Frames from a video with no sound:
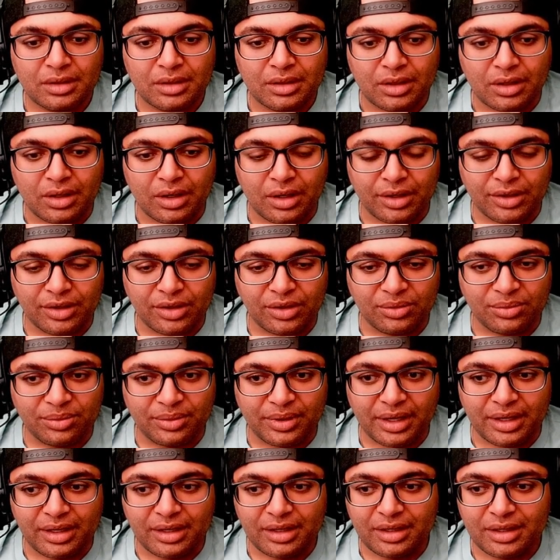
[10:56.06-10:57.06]
Are you
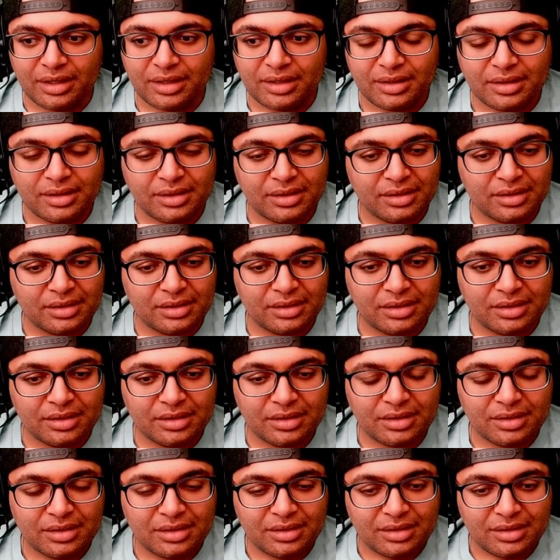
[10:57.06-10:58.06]
ready?
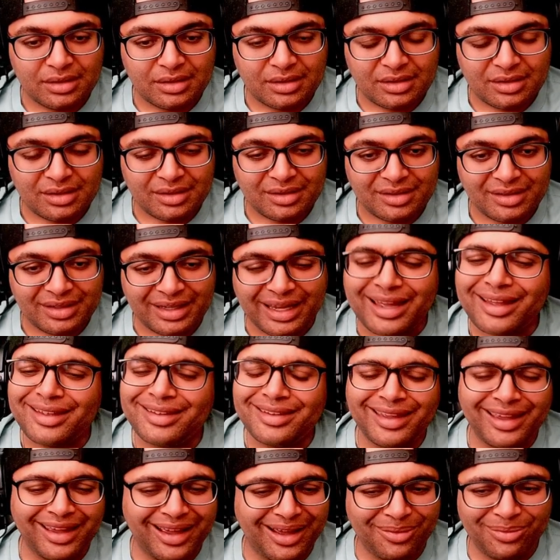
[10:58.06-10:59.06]
Hell
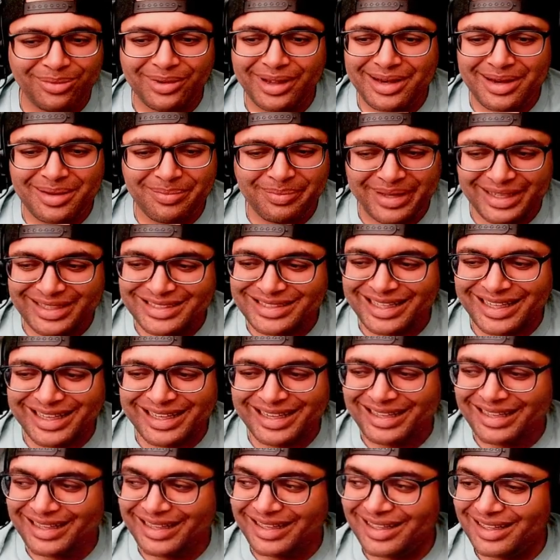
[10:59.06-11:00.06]
yeah, I'm ready, bitch. I
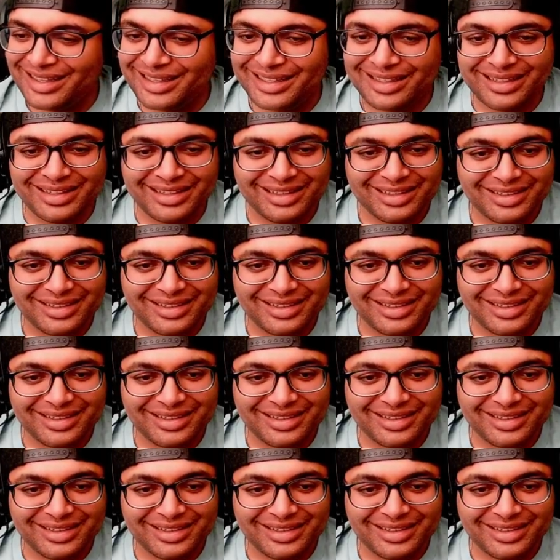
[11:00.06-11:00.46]
ain't dying.